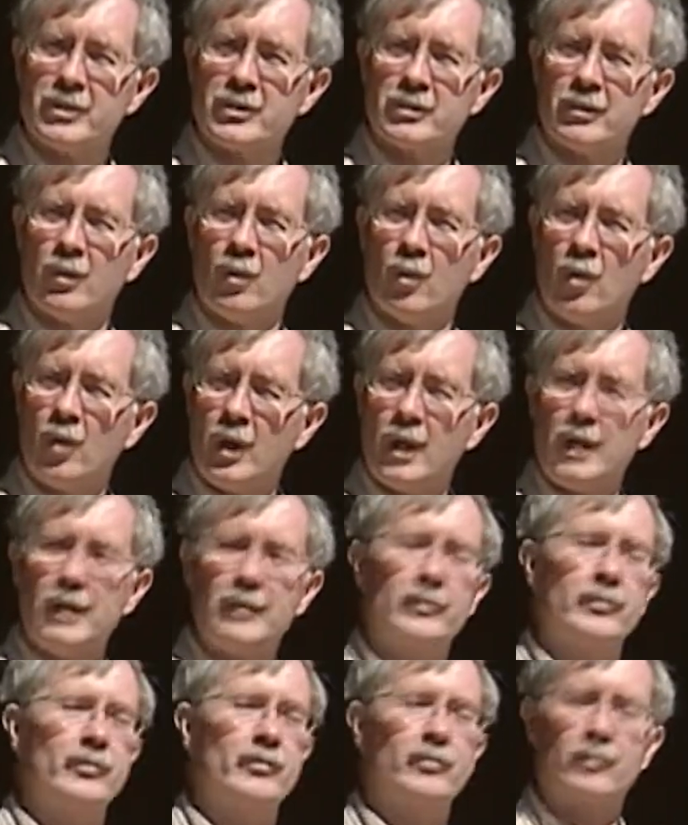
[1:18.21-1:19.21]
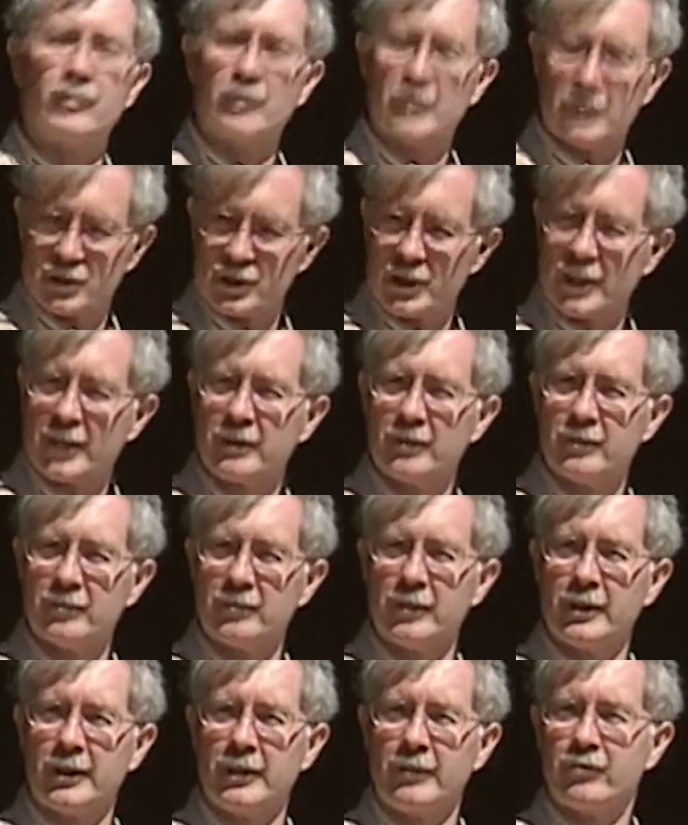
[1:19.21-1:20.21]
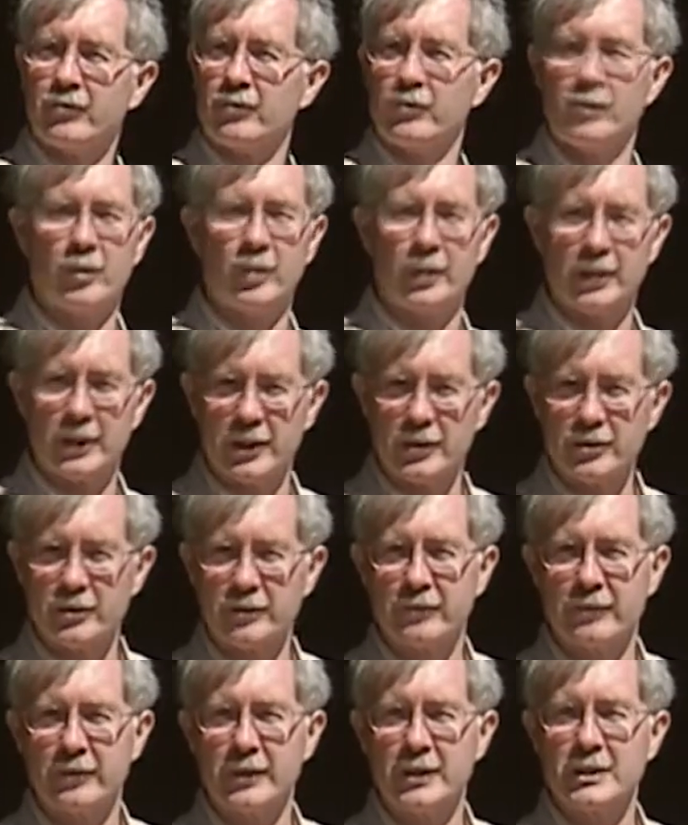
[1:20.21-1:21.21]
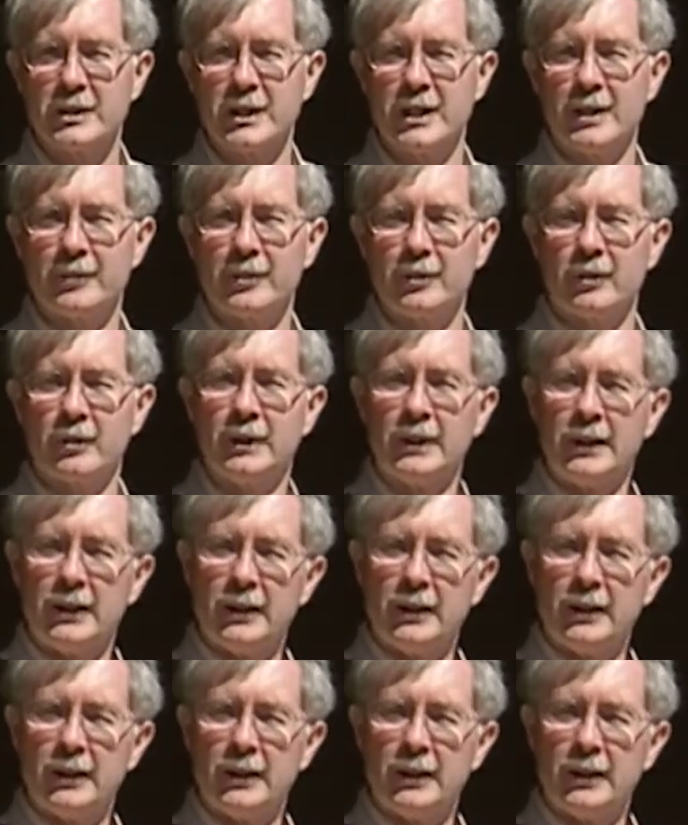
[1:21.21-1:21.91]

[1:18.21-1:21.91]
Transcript: so 1 consecutively through 100, for example.